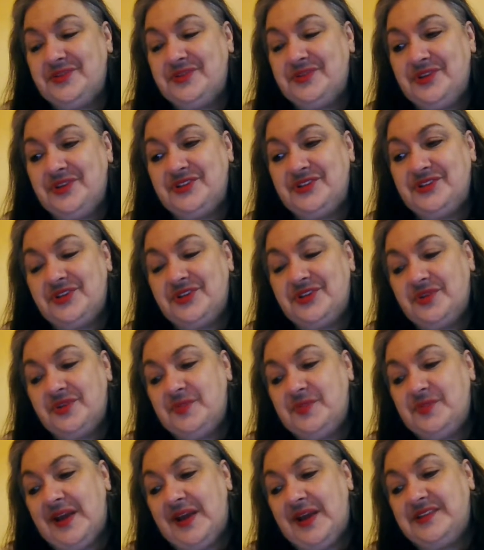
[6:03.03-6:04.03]
of just goes
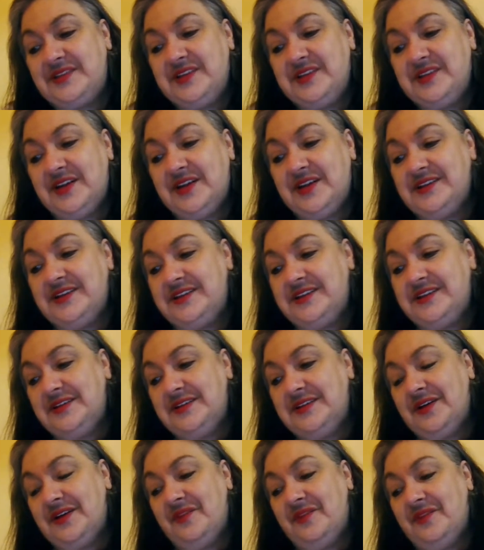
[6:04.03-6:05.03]
back to the
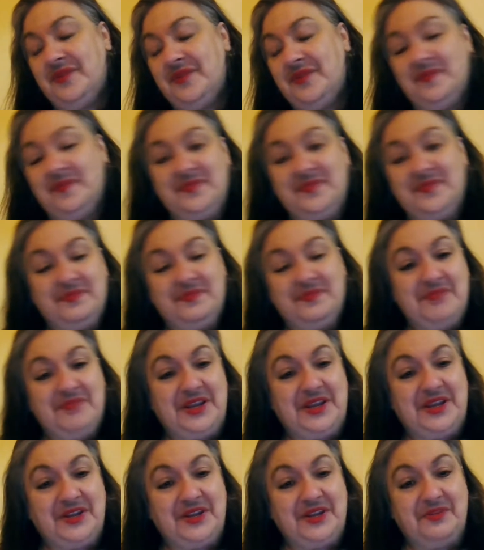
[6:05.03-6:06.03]
idea of
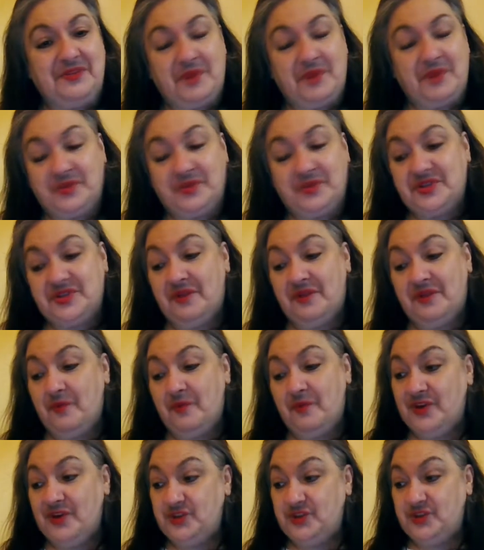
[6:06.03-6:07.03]
making the most of
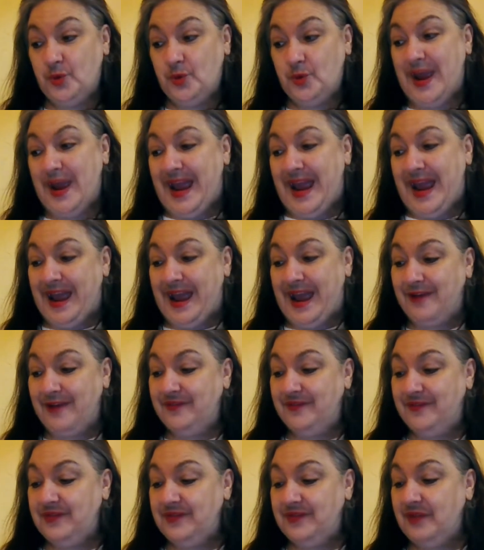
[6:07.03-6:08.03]
what you have.
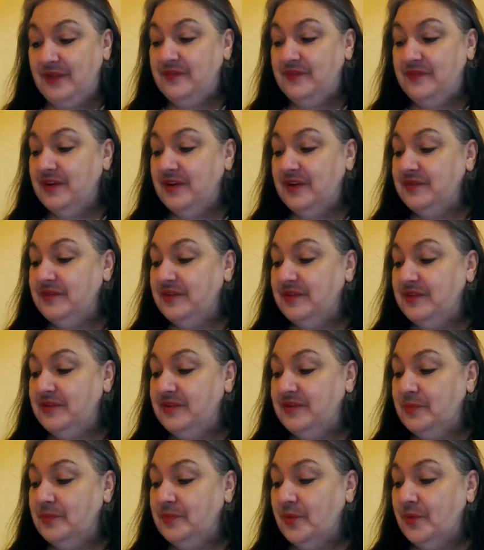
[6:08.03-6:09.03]
How very, very
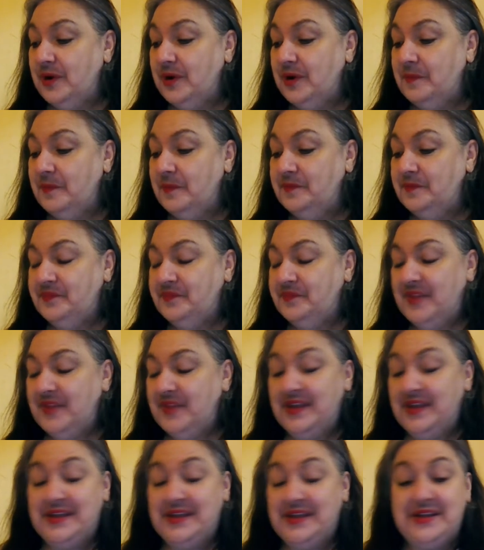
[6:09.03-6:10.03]
important.
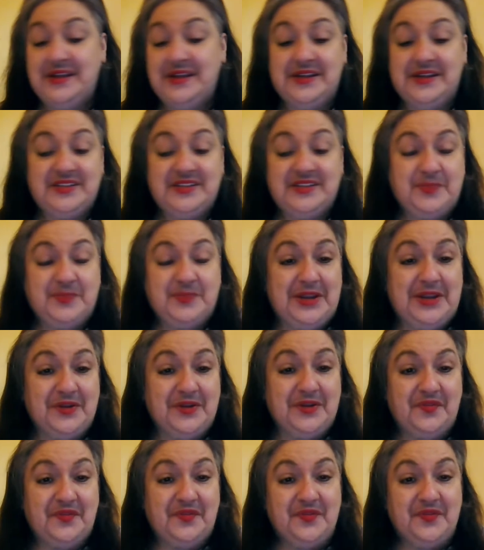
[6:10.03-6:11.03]
Speaking
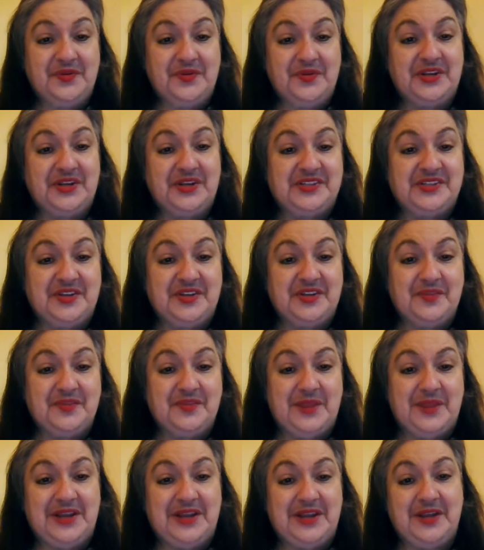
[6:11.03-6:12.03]
of food, consider
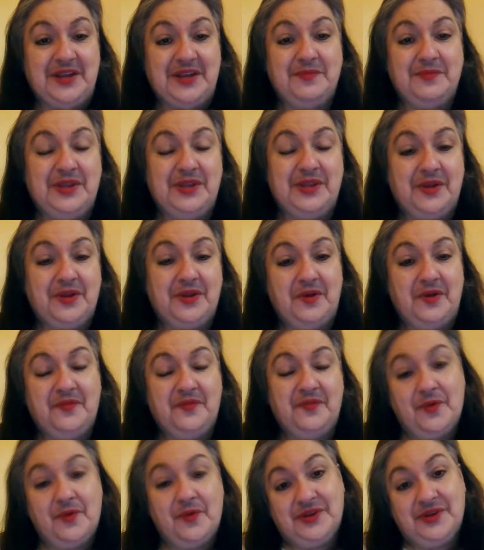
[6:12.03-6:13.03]
making a meatloaf
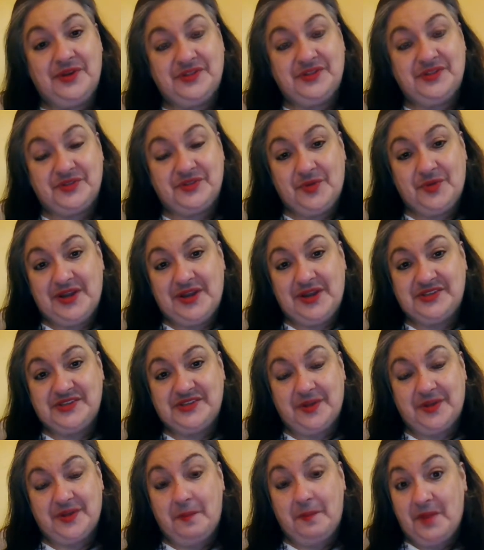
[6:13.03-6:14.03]
once or twice
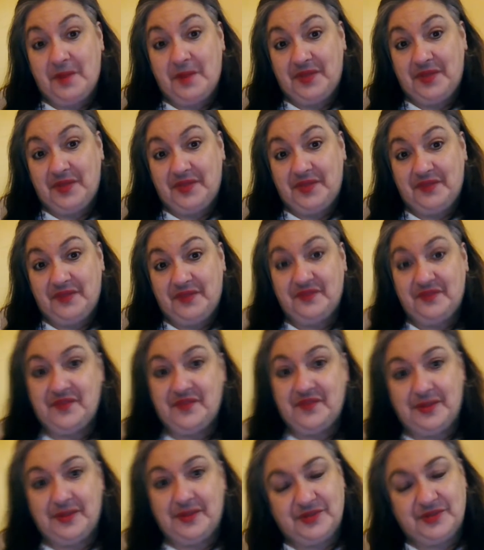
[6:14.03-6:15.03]
a month if your
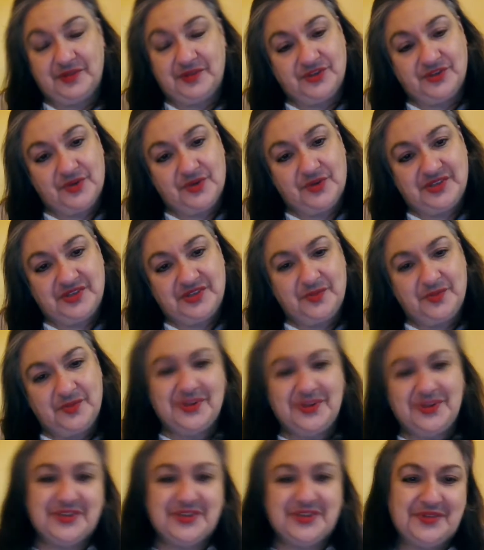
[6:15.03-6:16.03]
family enjoys it.
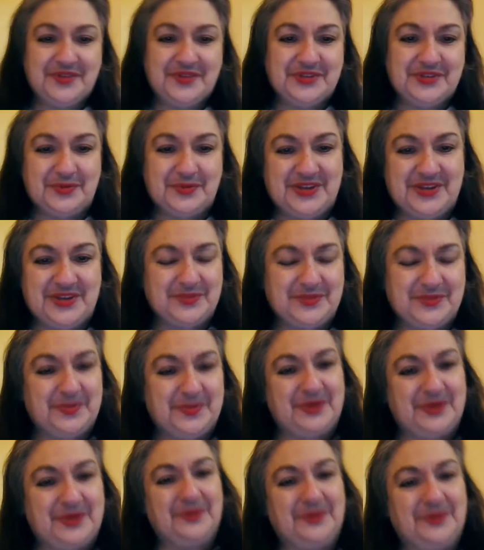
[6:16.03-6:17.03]
Once every 2 weeks would be
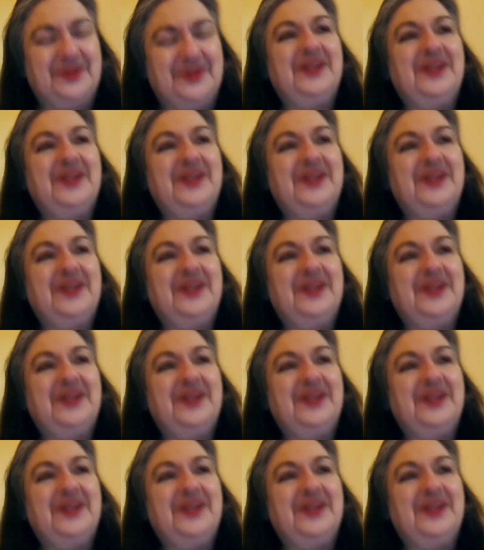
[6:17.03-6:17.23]
cool.